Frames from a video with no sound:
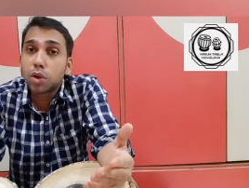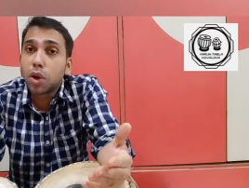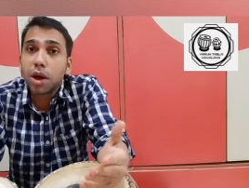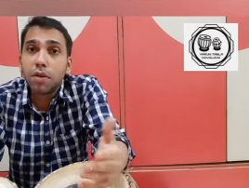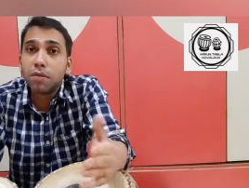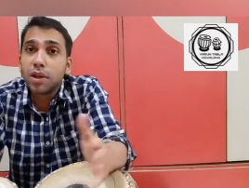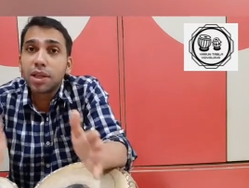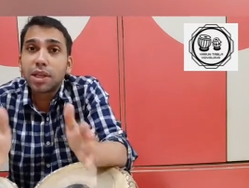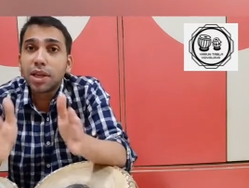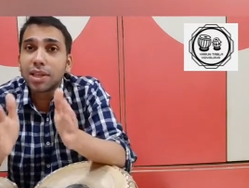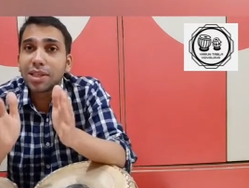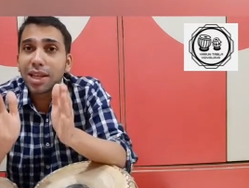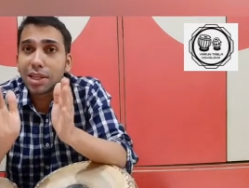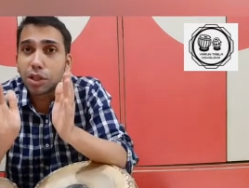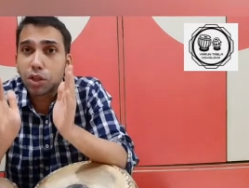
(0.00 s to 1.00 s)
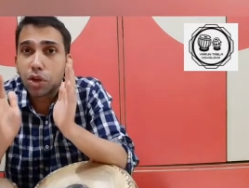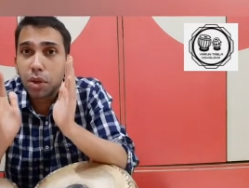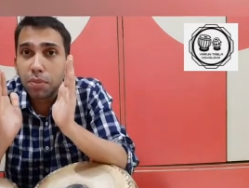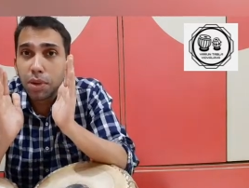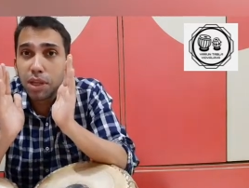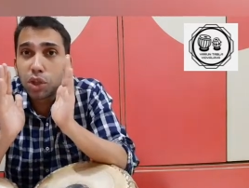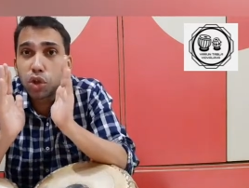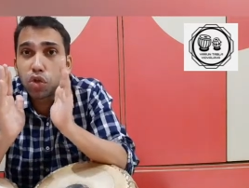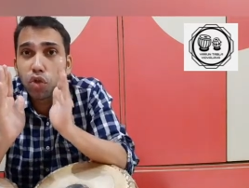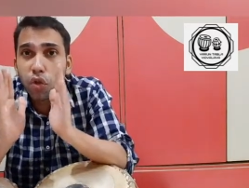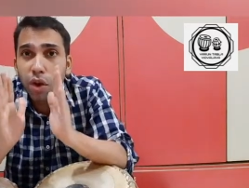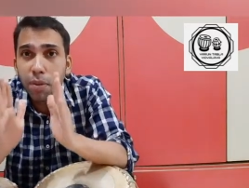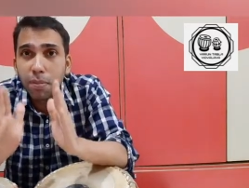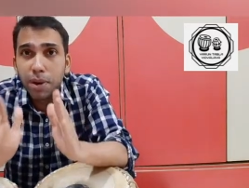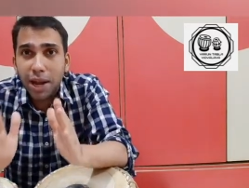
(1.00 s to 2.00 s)
so everything is extremely
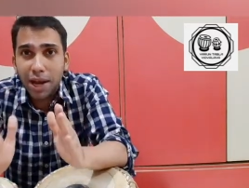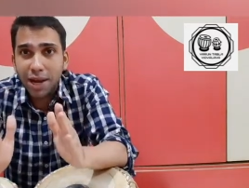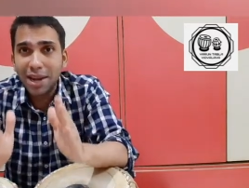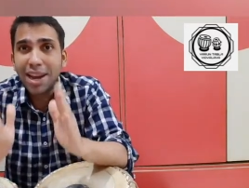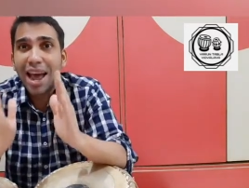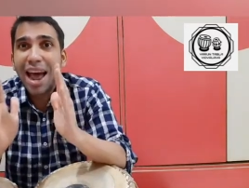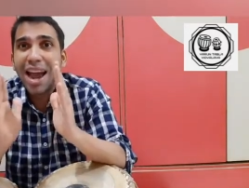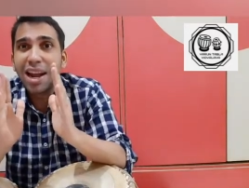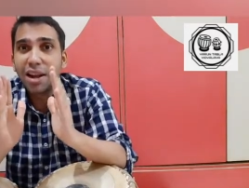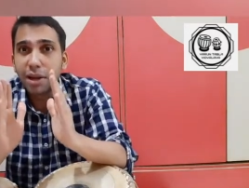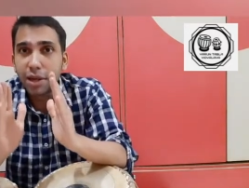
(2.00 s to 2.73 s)
streamlined and